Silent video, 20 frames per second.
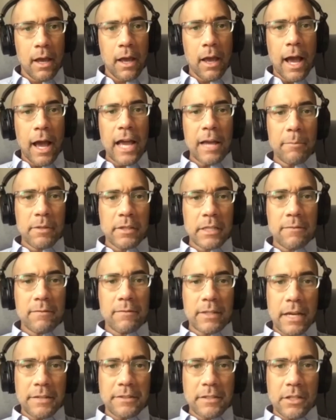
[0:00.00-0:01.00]
I believe
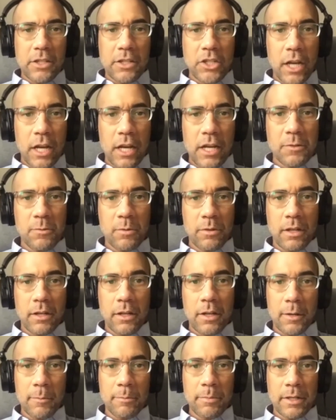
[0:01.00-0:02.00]
lasting change within
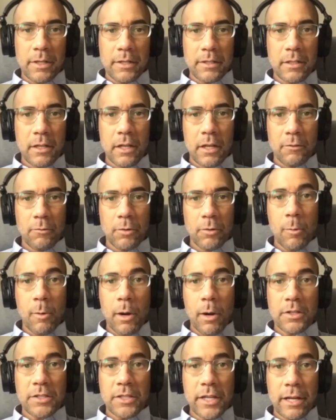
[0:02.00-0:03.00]
companies
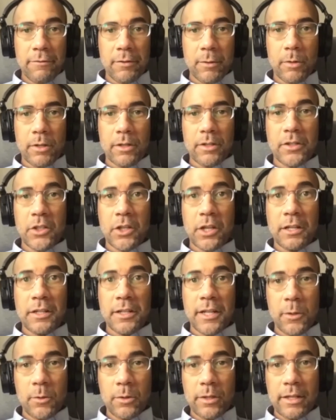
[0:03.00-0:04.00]
requires everyone to
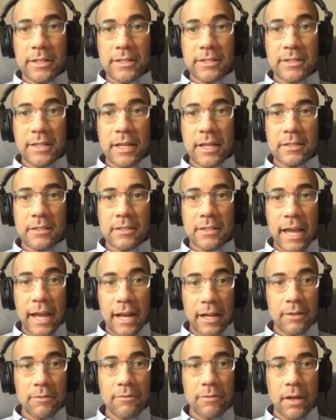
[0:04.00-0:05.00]
continually assess
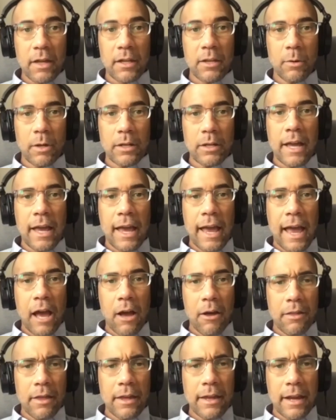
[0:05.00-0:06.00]
and evaluate how
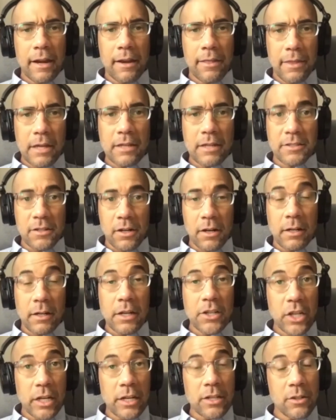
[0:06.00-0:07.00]
they get things done in a
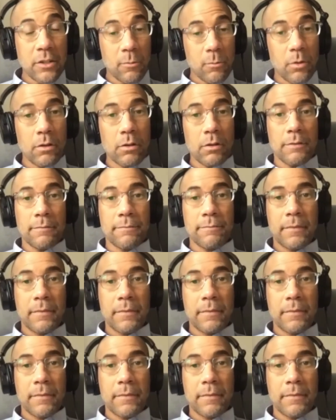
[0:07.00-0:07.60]
changing world.